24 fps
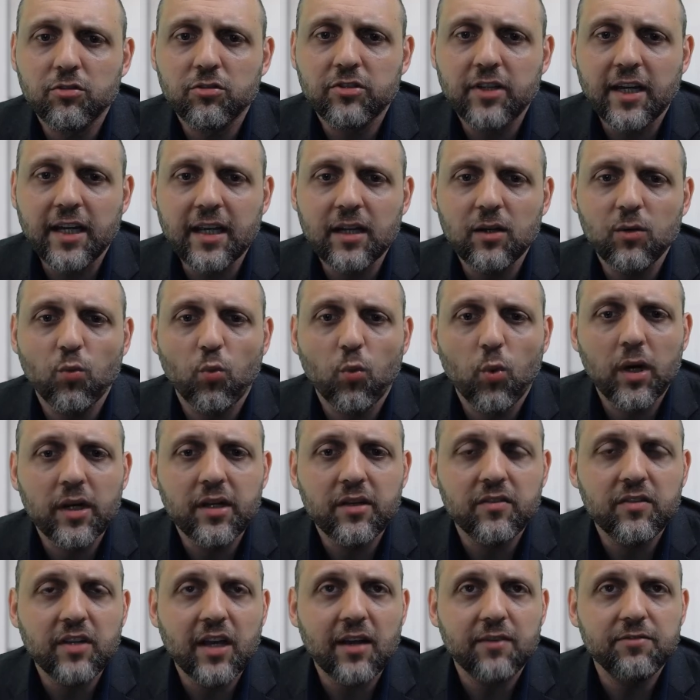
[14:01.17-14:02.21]
second, what
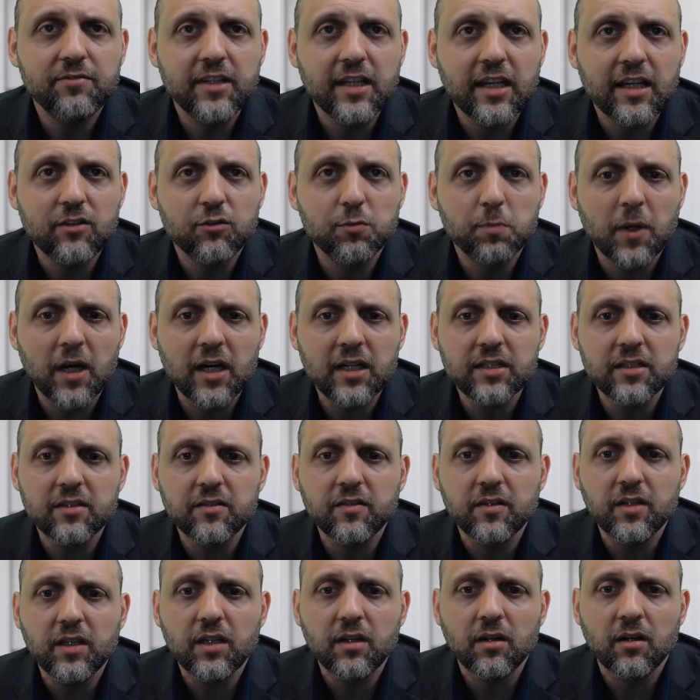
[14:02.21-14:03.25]
is FDA's
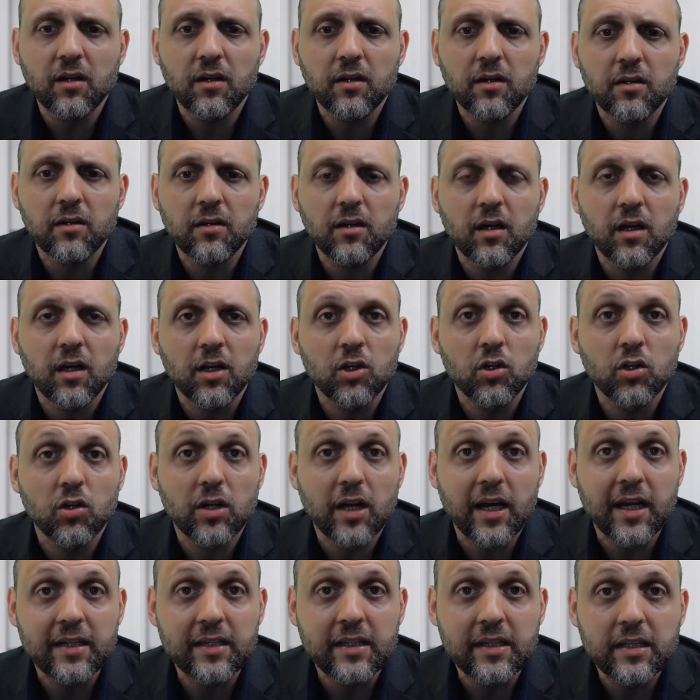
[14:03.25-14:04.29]
policy on
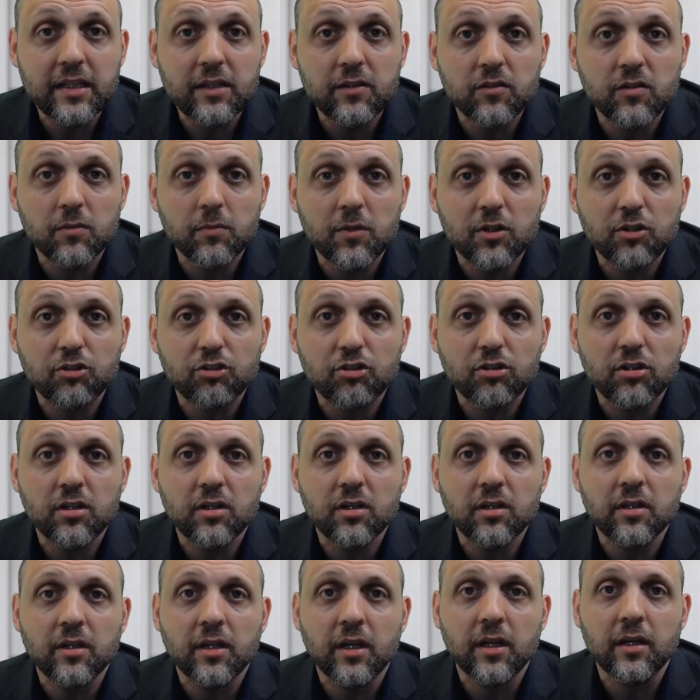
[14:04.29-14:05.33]
GUDID
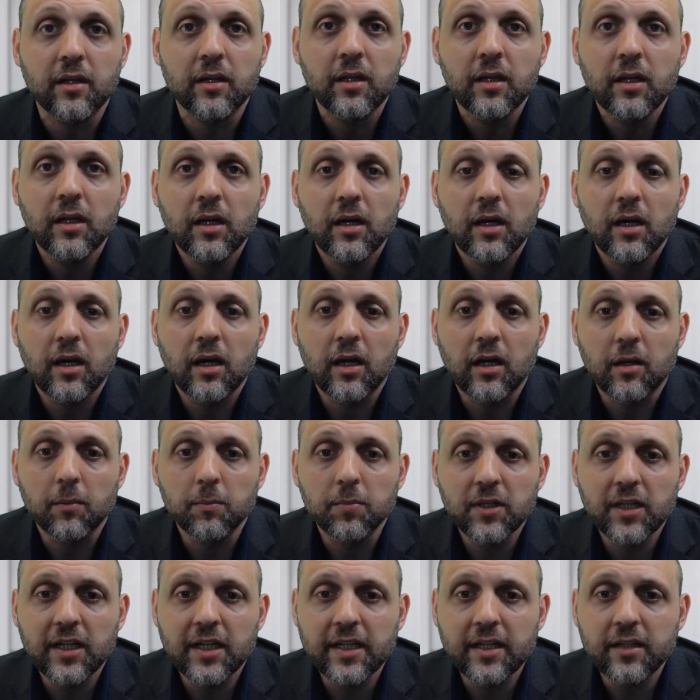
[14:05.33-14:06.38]
submission and
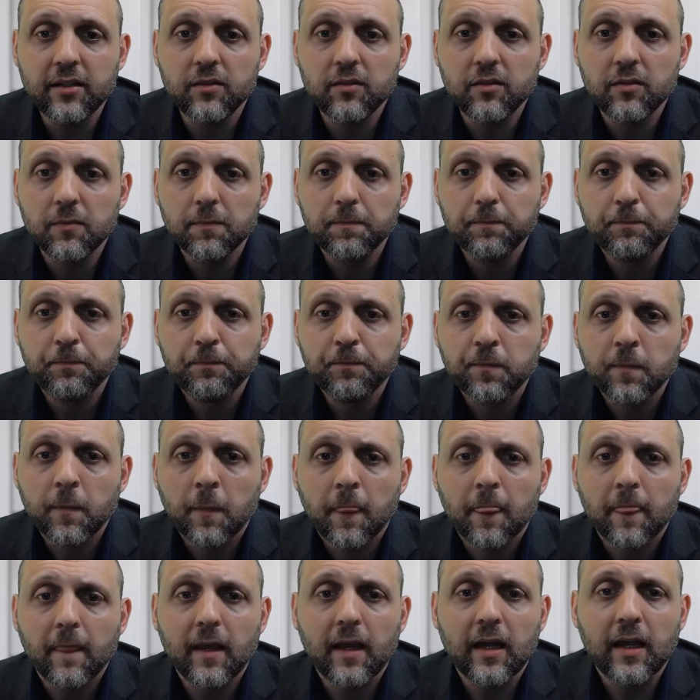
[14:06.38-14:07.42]
compliance?
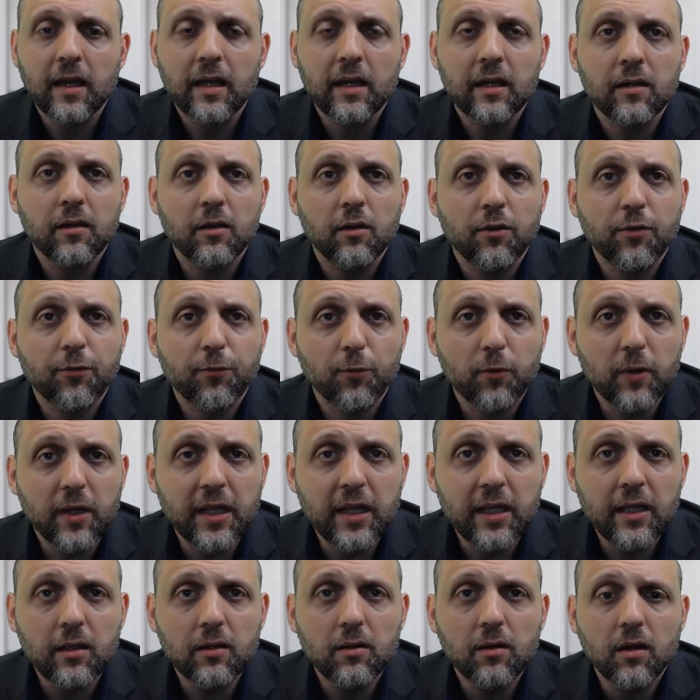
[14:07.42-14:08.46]
And
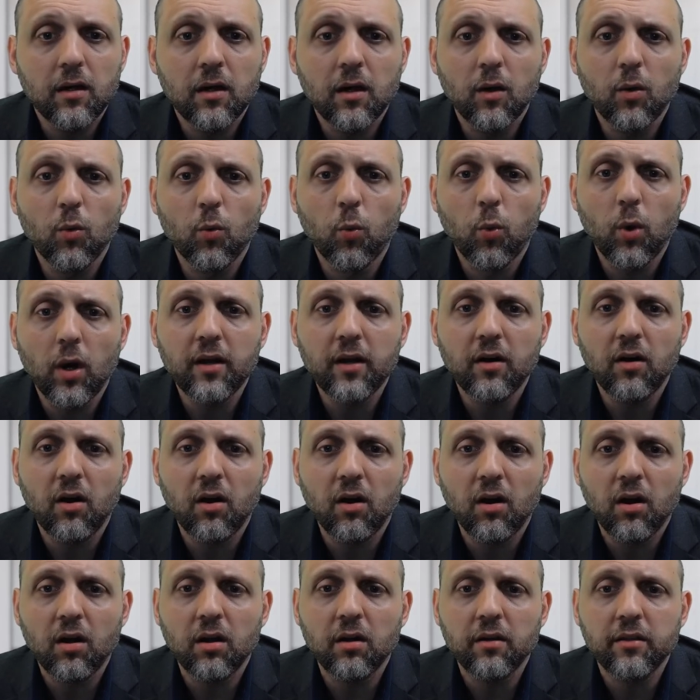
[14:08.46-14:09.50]
three, what
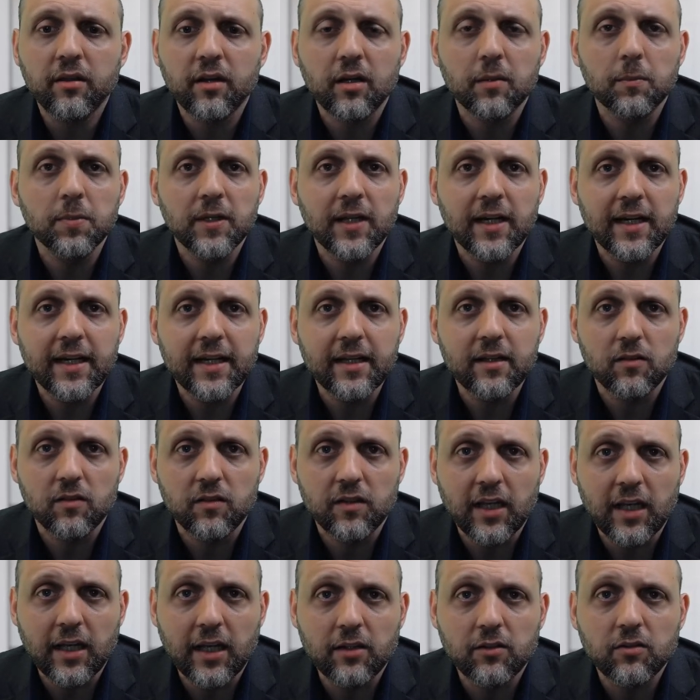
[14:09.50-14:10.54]
are the compliance
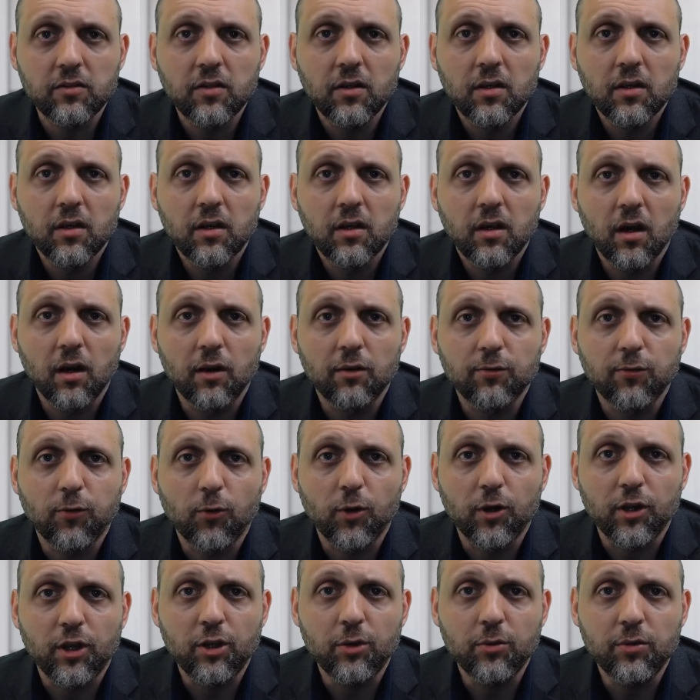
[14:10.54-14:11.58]
dates
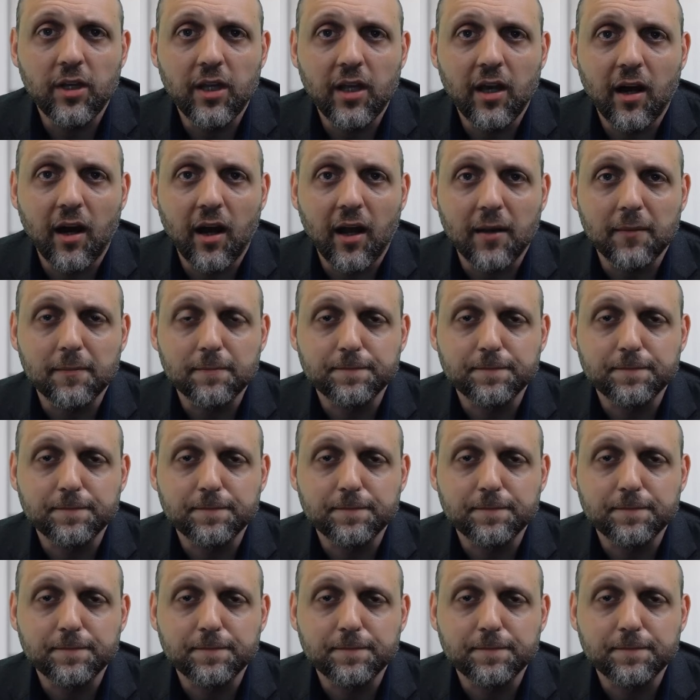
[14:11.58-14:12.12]
for UDI?